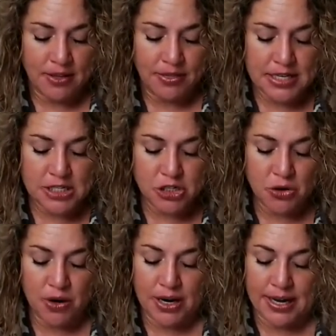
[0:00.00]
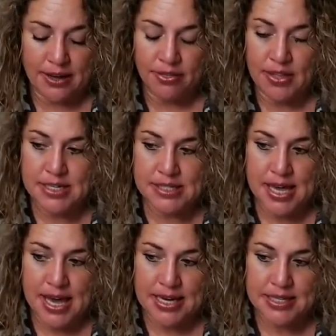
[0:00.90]
This story, this
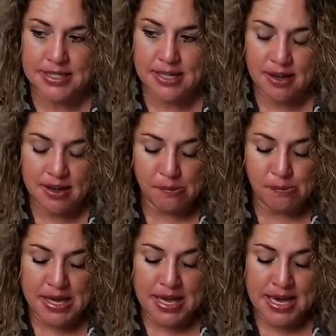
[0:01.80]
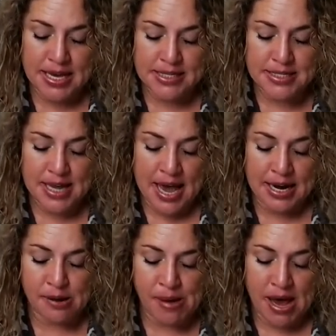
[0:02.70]
case, begins
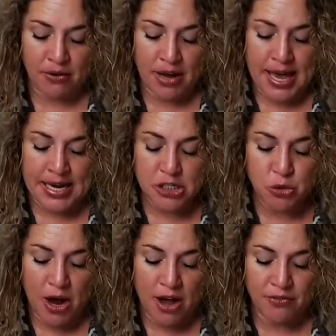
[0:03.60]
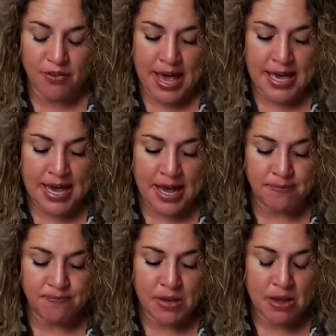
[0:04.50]
at about 8:12
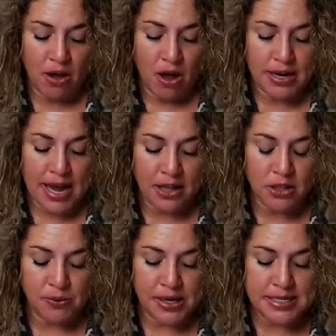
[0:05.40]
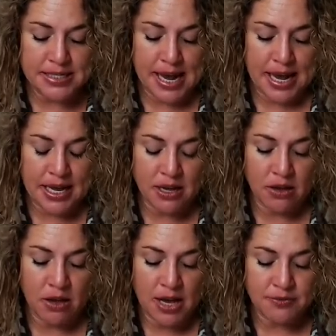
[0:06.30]
a.m. on Halloween day
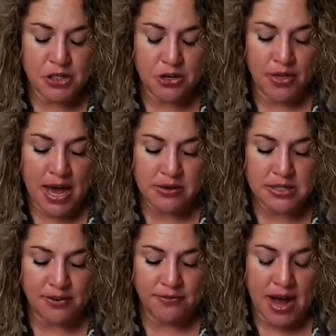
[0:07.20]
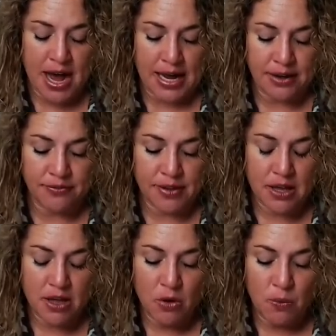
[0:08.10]
of 2005
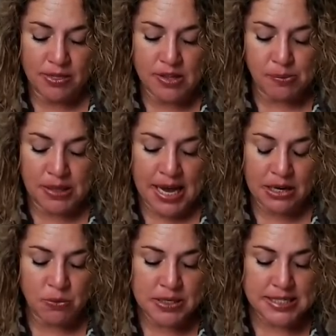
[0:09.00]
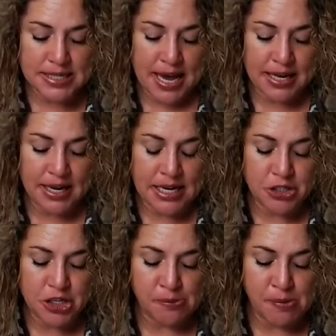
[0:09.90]
when the plan was set
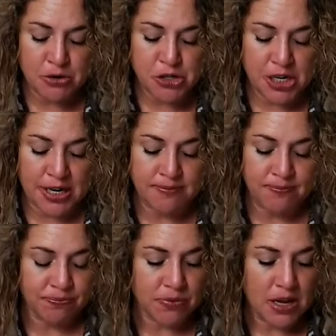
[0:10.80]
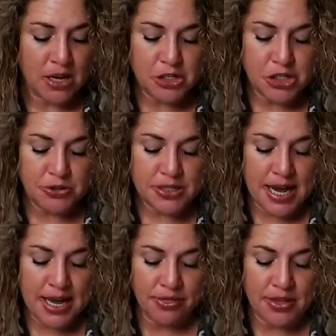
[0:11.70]
into motion to
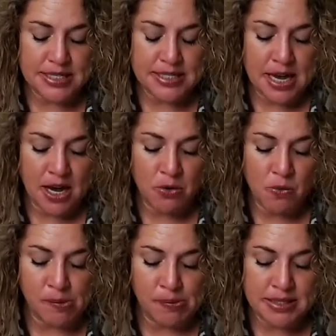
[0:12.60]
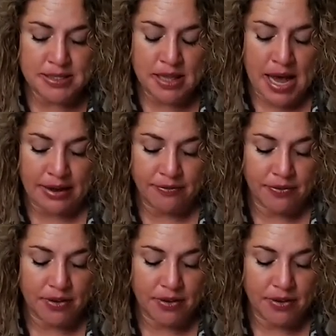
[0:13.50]
take this young woman's life.